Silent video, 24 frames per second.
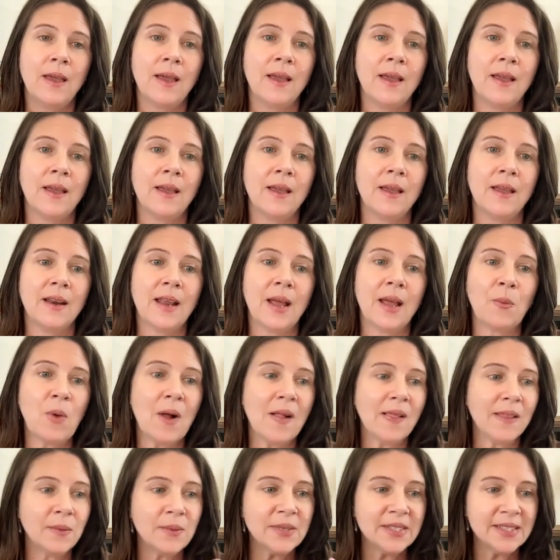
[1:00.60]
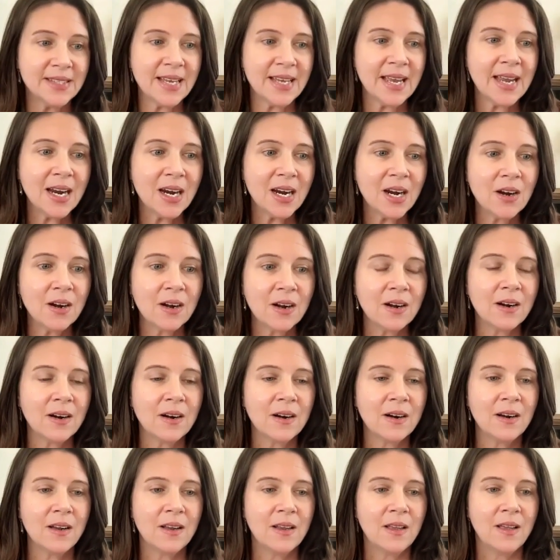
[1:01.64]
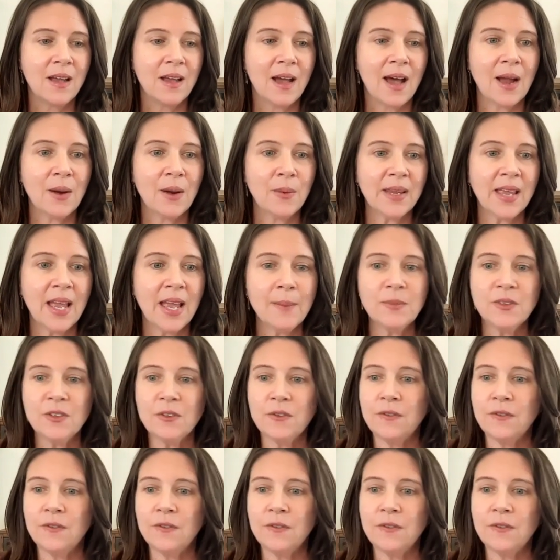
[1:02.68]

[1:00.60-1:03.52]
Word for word: And while I was there, I kept